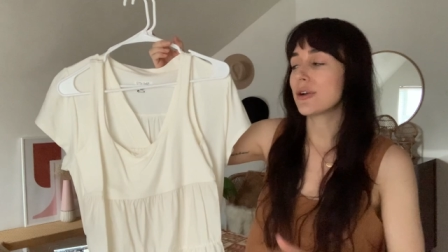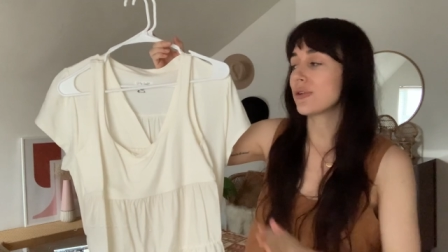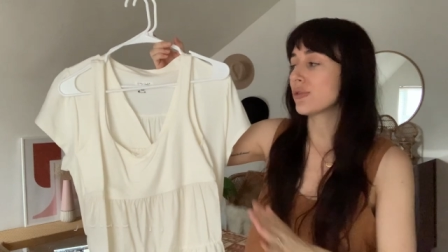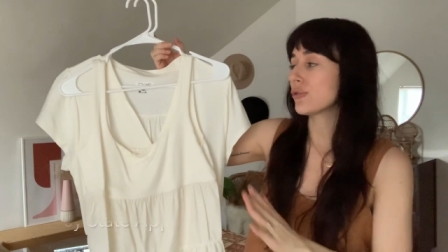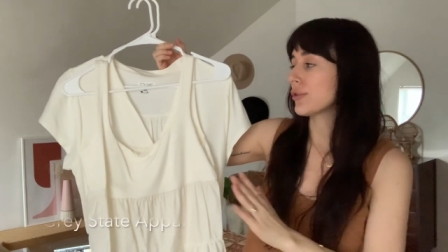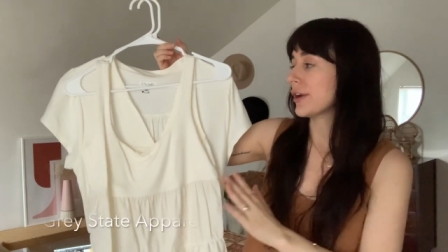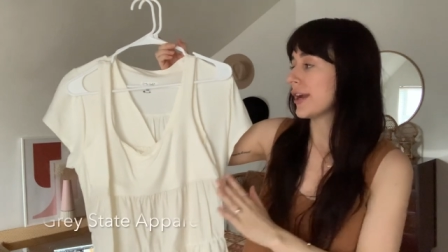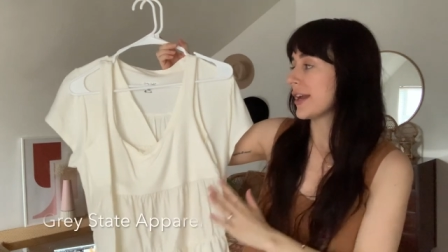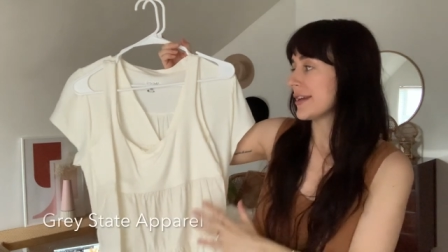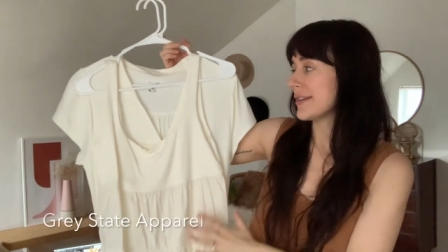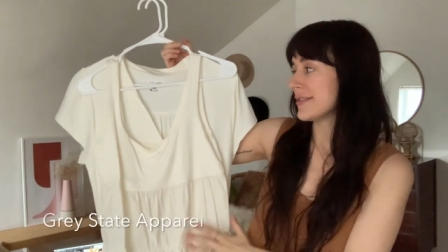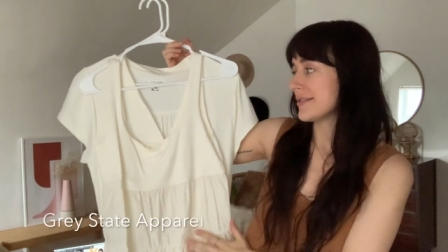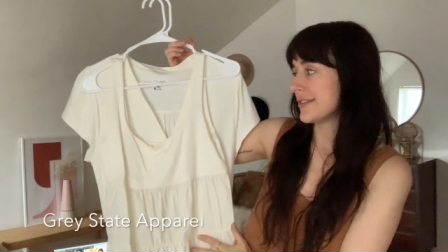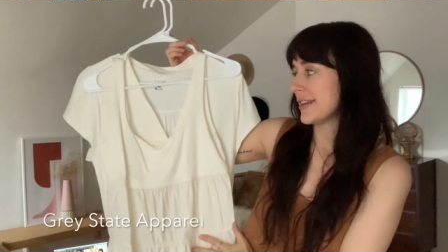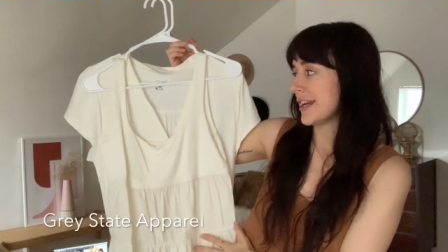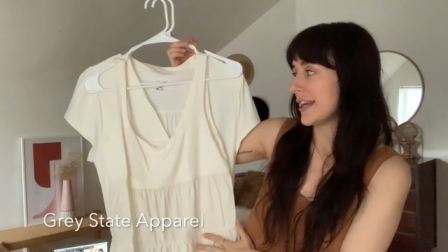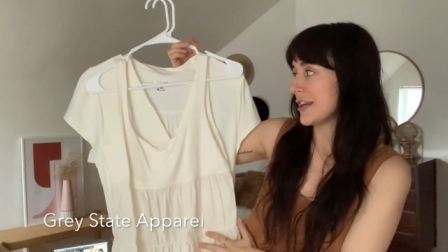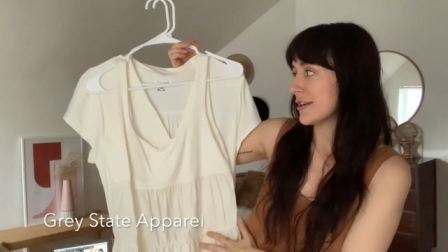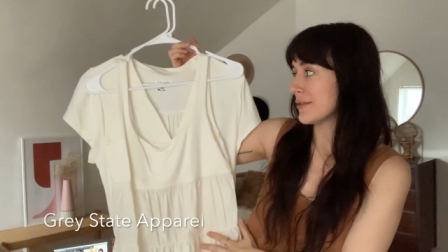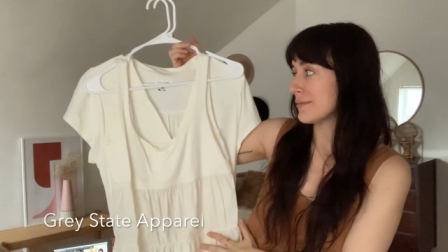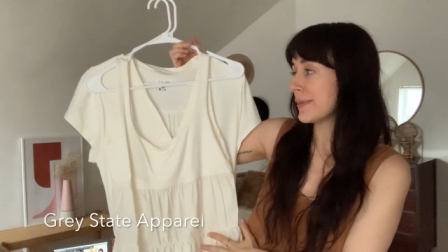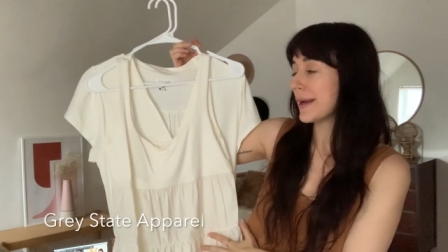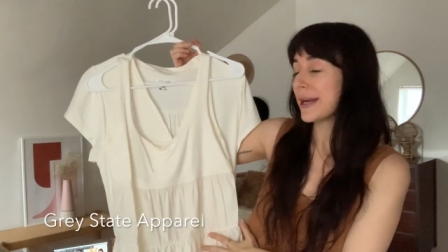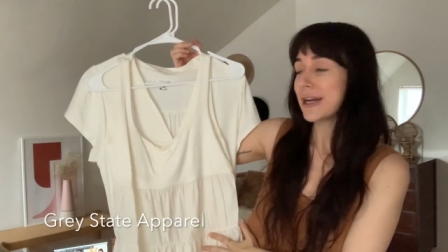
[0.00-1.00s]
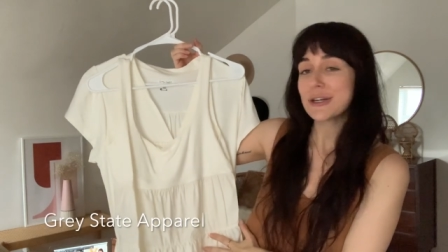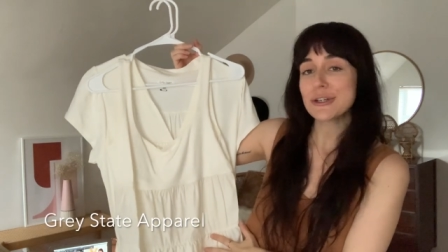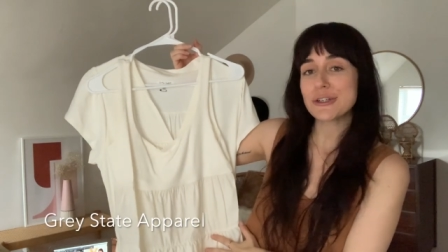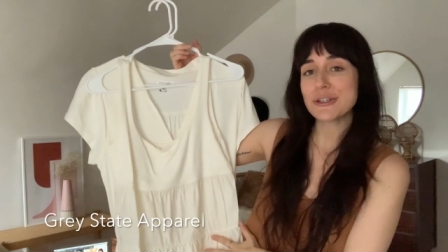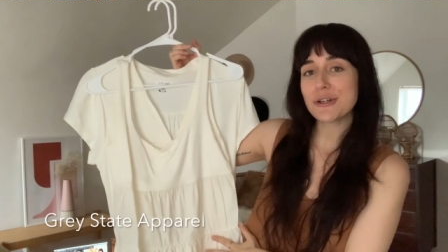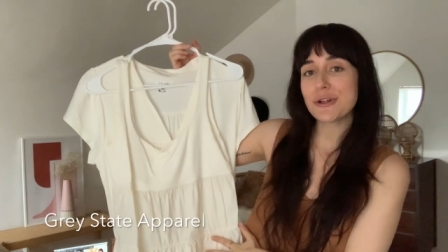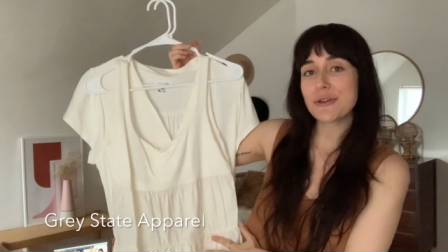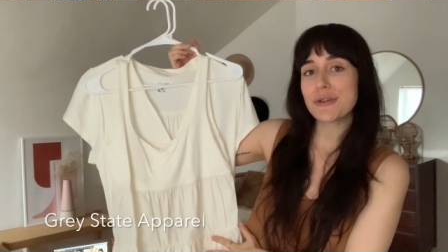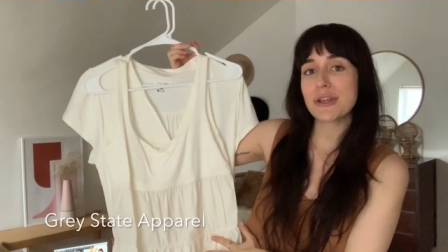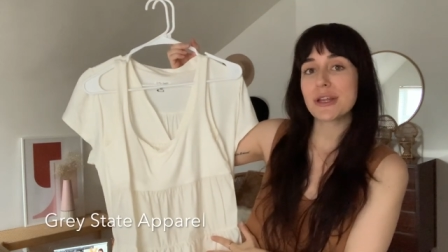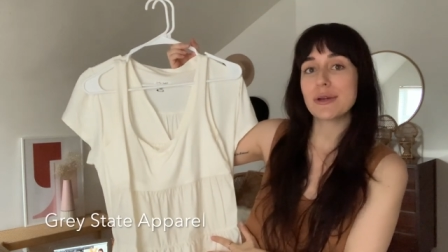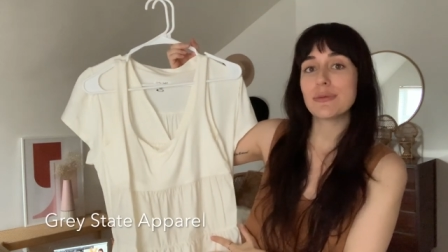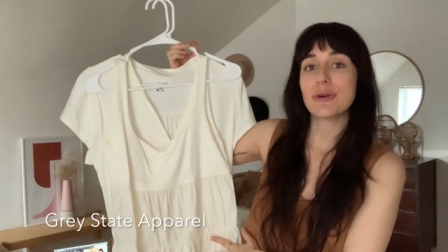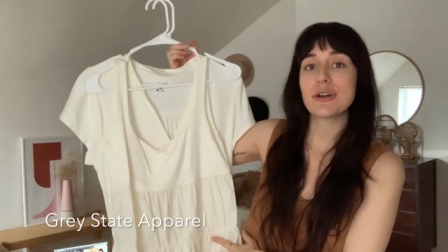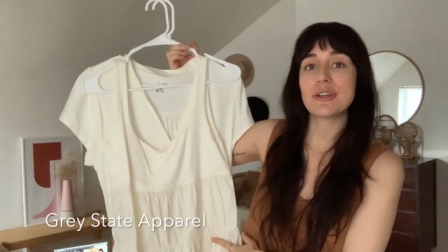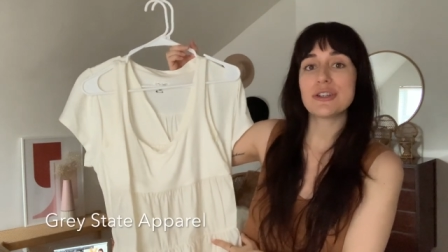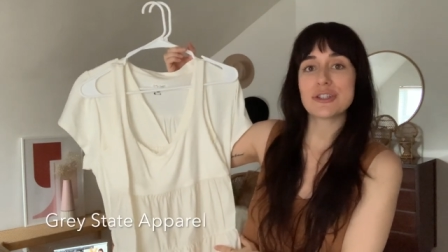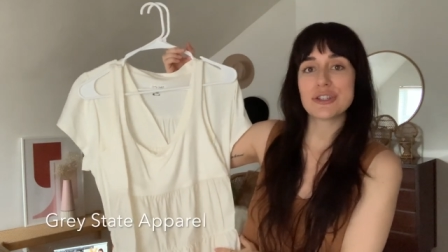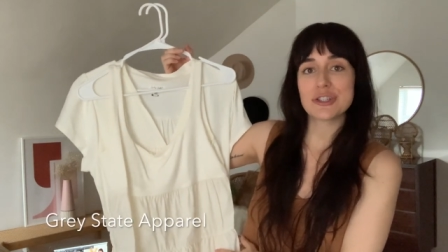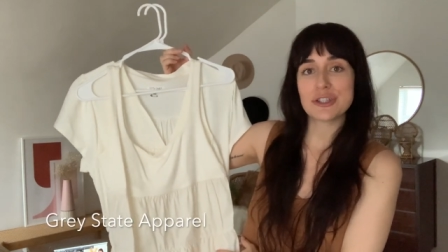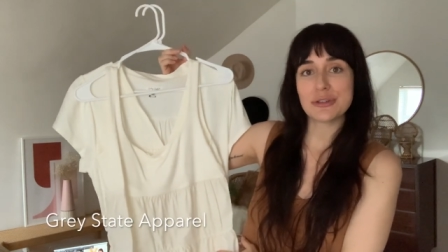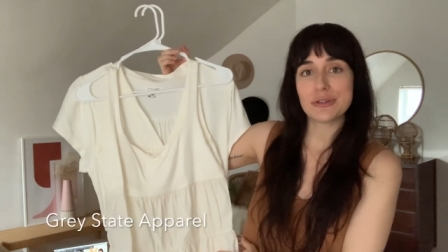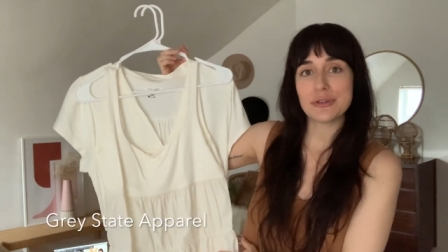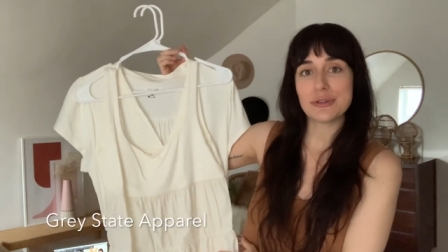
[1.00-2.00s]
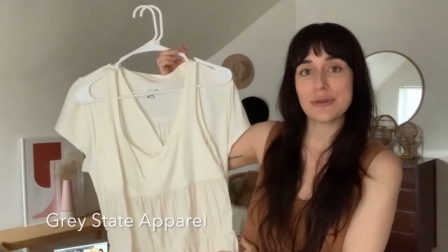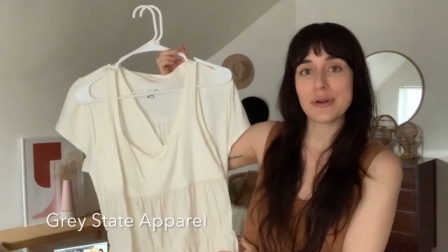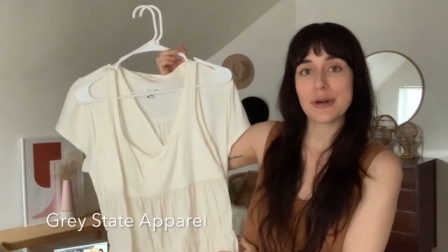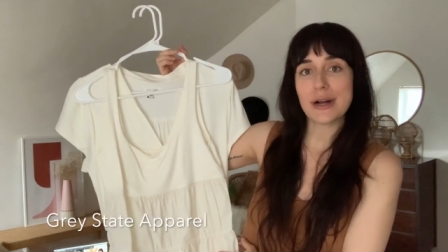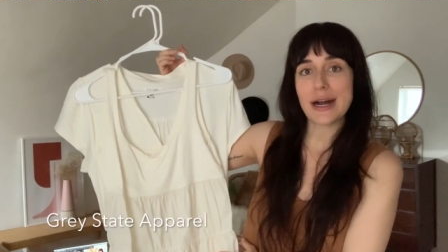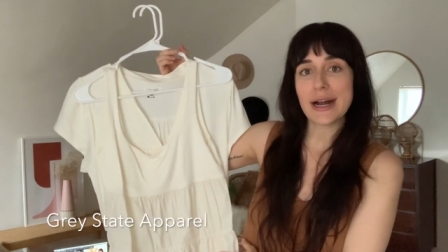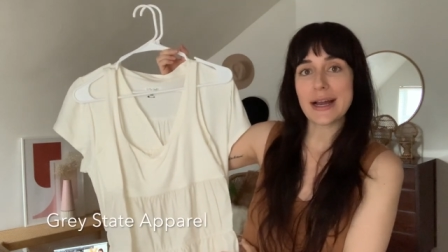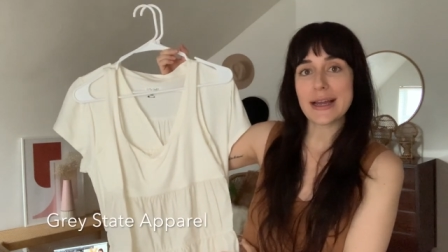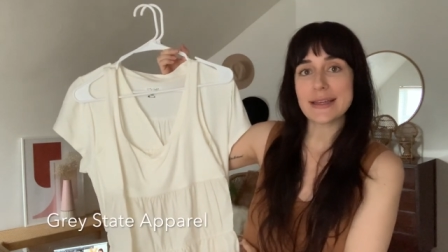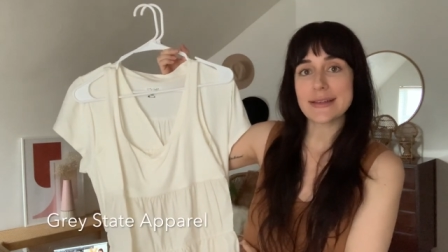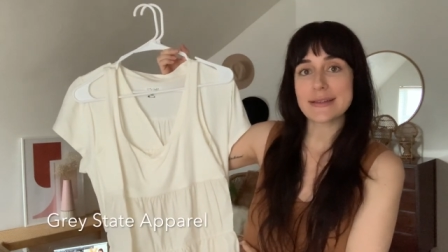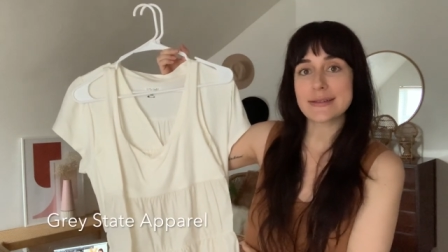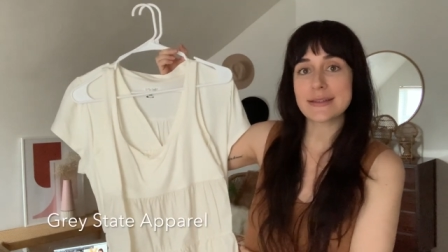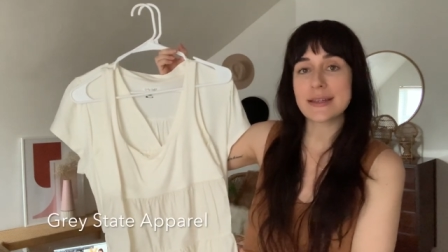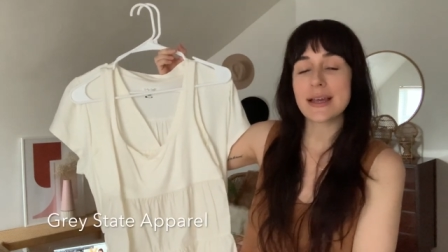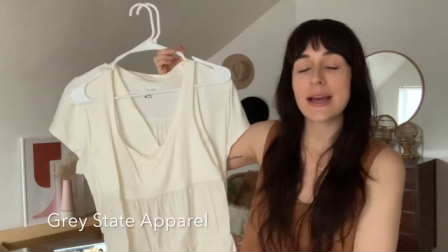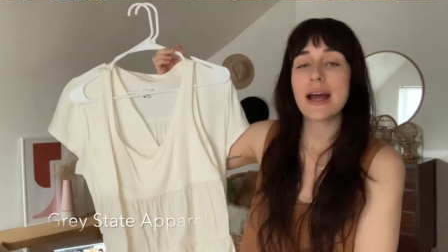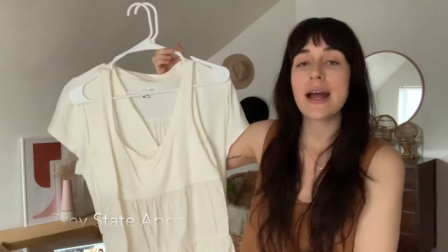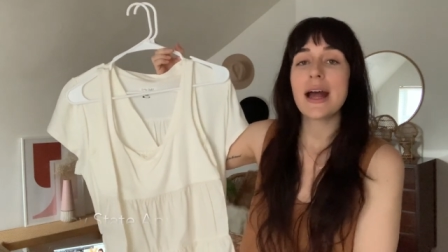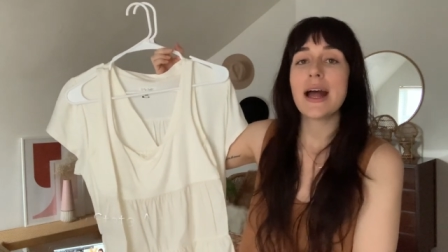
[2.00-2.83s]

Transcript: Gray State Apparel that I want to show you guys.